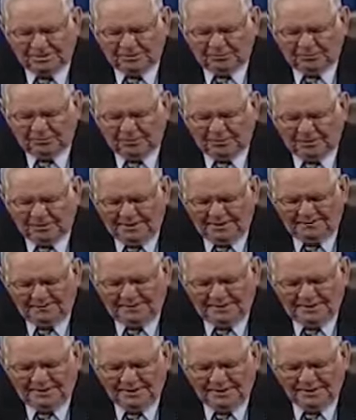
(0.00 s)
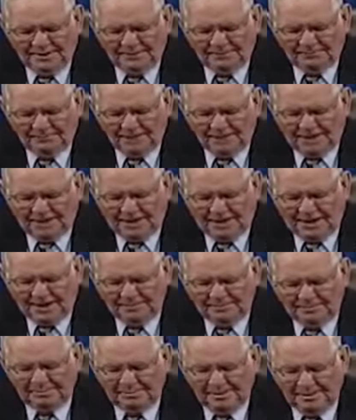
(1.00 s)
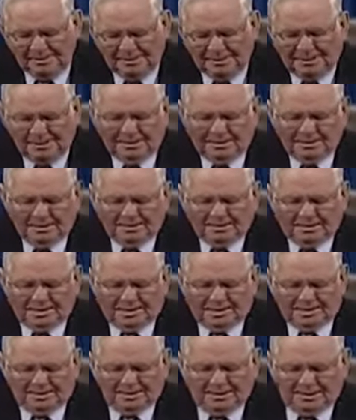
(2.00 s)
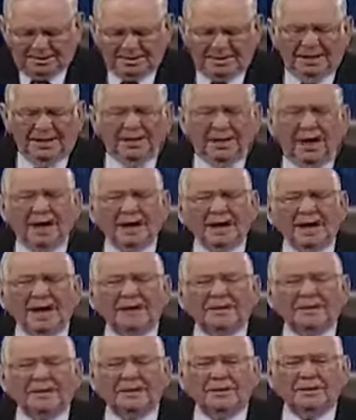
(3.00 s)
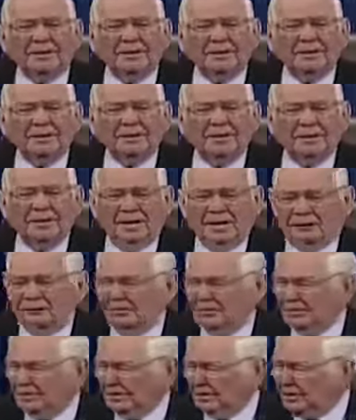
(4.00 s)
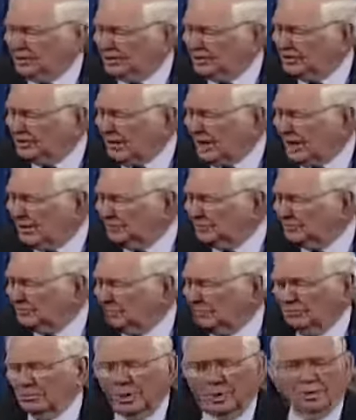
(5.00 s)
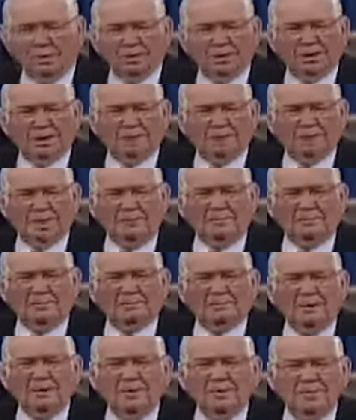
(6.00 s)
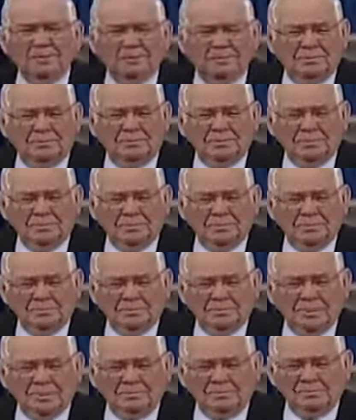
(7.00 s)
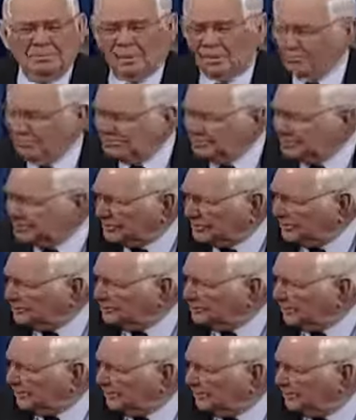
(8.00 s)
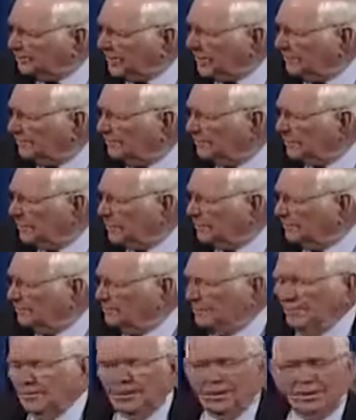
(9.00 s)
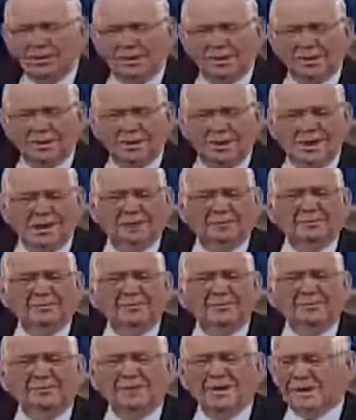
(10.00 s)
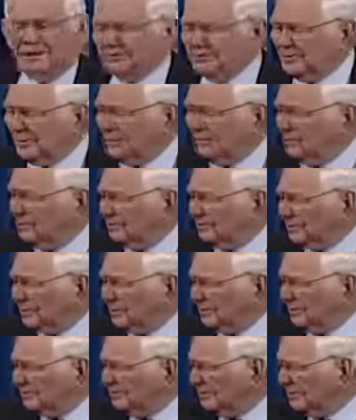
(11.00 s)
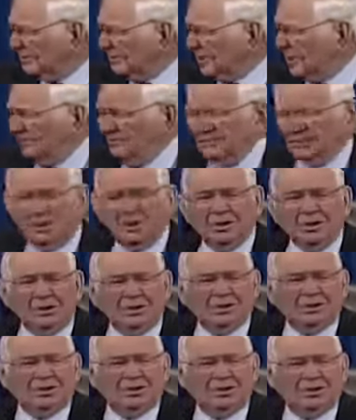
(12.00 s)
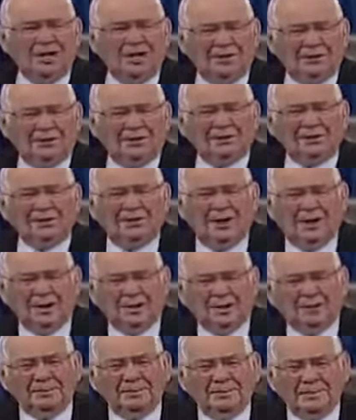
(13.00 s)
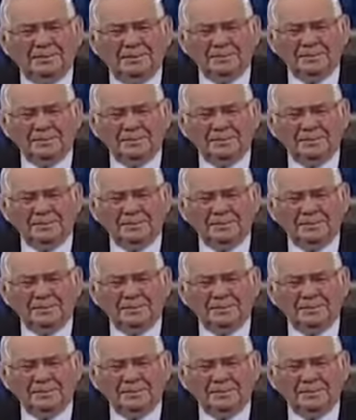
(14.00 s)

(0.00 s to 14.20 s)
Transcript: Therefore, have they forgotten me. They, they got out there, and when the good times were rolling, and then boom, Moses goes up on that mountain, and next thing you know, they're having an orgy down at the bottom.